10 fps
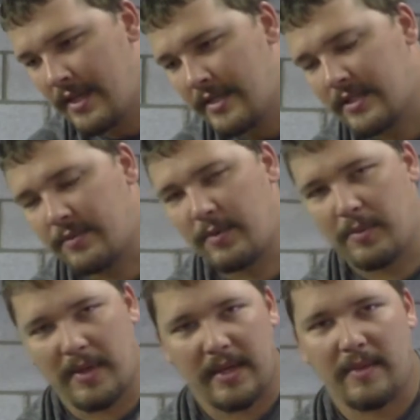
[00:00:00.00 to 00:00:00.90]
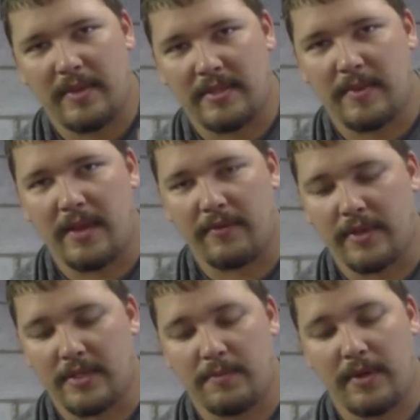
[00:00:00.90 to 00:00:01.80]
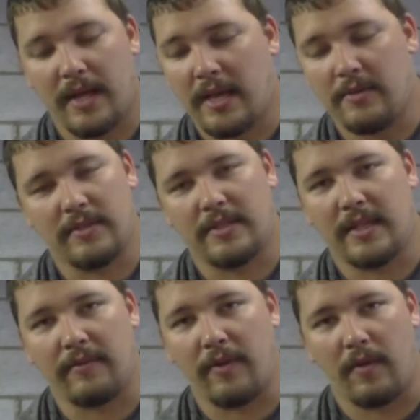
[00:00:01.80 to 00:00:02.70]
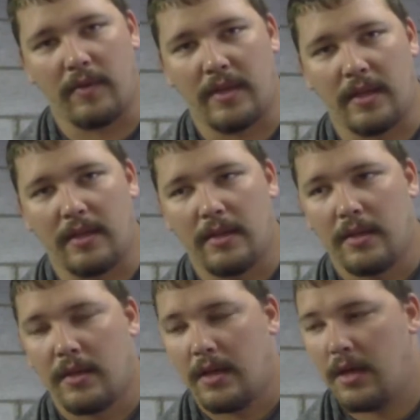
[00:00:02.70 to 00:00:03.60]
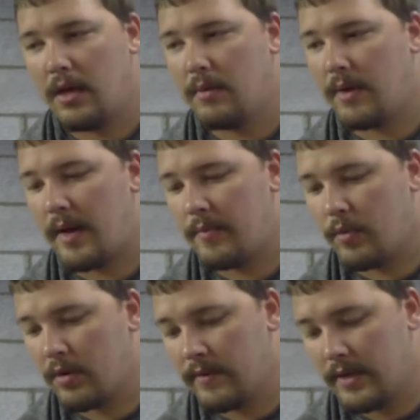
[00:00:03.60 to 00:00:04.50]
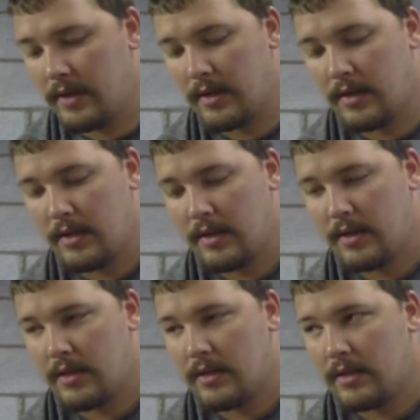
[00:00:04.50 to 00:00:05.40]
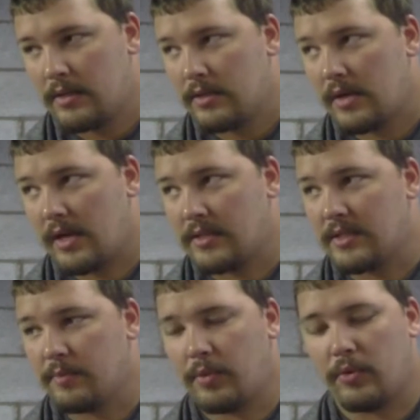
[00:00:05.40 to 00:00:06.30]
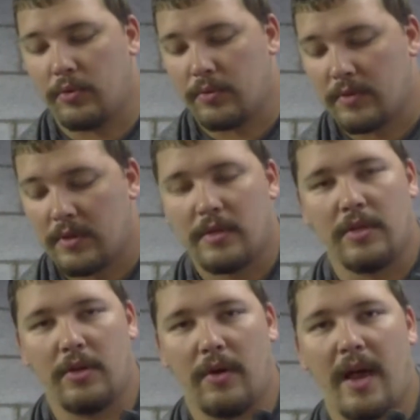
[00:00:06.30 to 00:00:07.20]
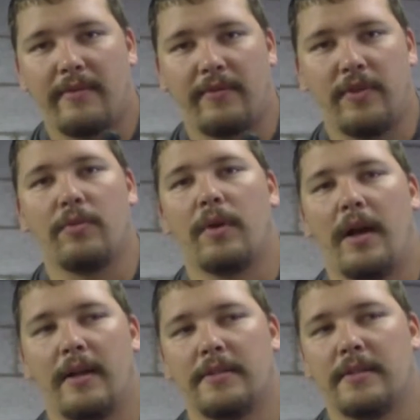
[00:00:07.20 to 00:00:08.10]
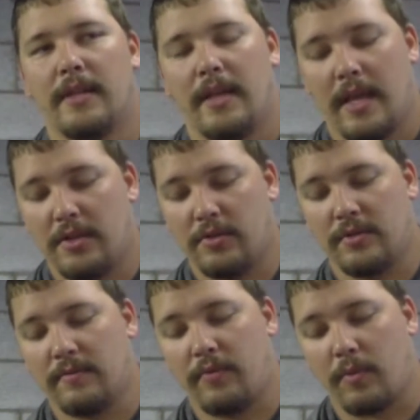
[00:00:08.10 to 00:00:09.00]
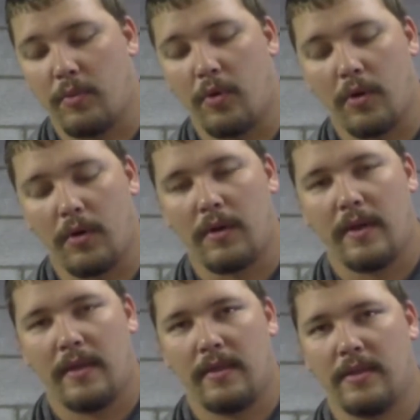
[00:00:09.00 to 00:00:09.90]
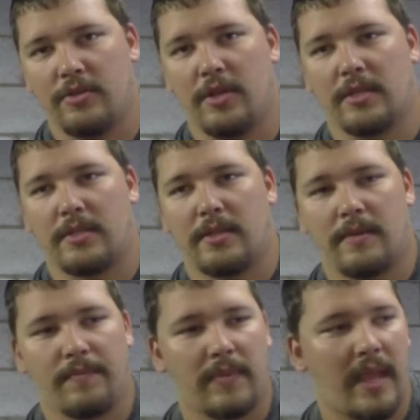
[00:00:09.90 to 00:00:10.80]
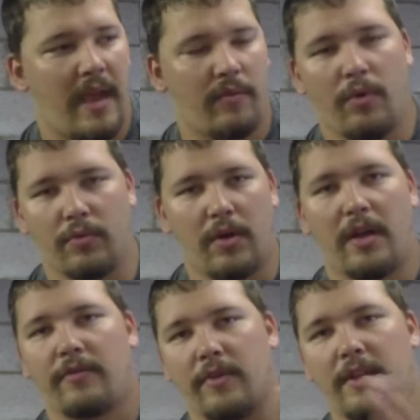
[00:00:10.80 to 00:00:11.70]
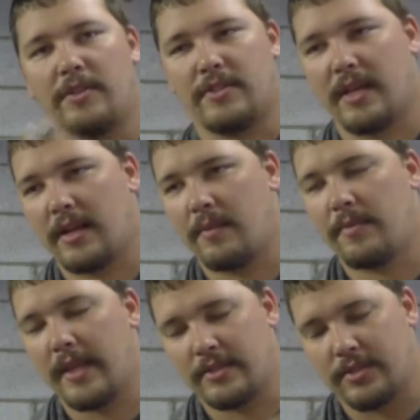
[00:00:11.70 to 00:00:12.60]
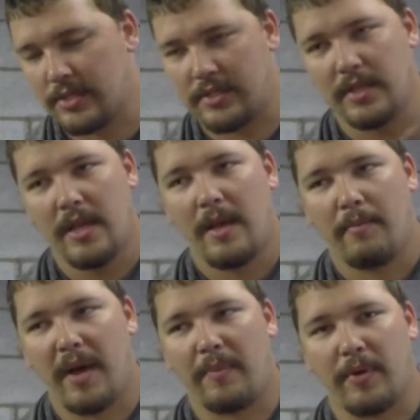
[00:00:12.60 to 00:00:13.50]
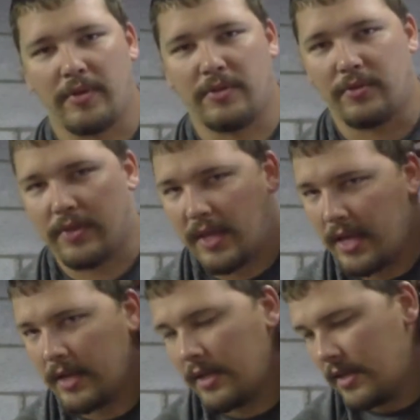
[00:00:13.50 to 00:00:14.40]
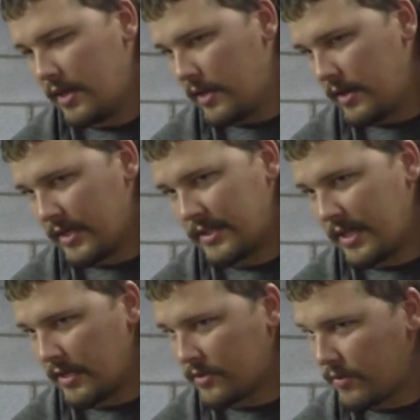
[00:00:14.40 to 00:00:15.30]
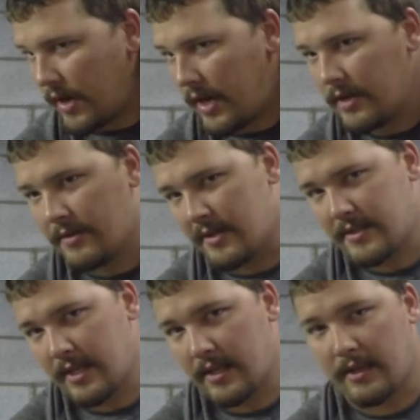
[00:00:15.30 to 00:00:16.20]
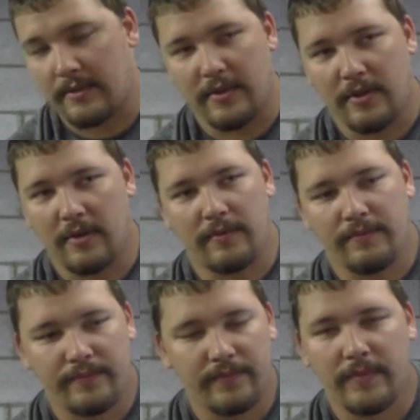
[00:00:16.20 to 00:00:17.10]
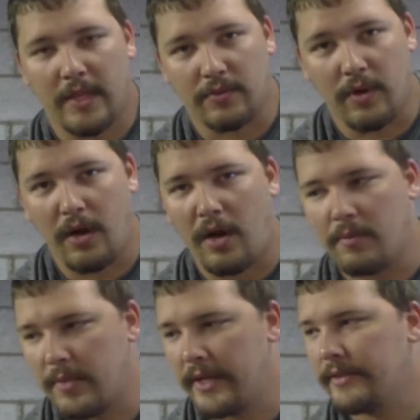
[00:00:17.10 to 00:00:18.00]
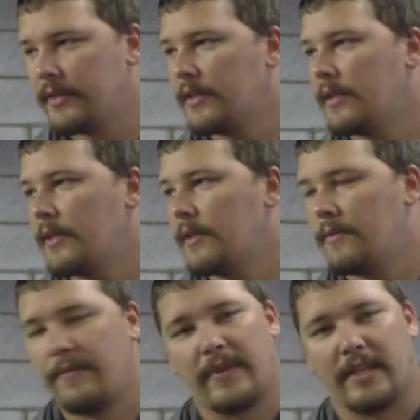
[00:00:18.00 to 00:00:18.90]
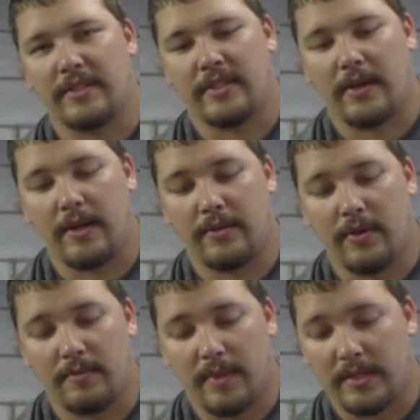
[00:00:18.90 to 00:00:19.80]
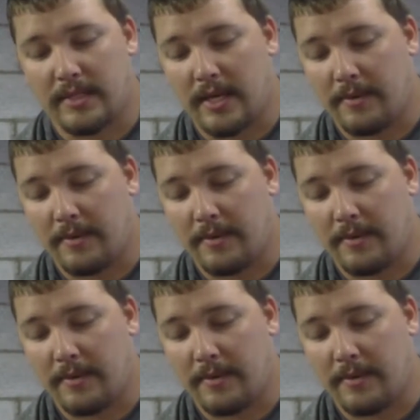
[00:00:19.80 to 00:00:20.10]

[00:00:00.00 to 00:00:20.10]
Some people might give me some hate for this, but I use this thing for everything. I'm more of a simple, have a few rods and use them for more than just have one rod for each setup. And that's just my personal thing. I'm not saying it's right. I'm not saying, it's wrong, but that's just how I do it. But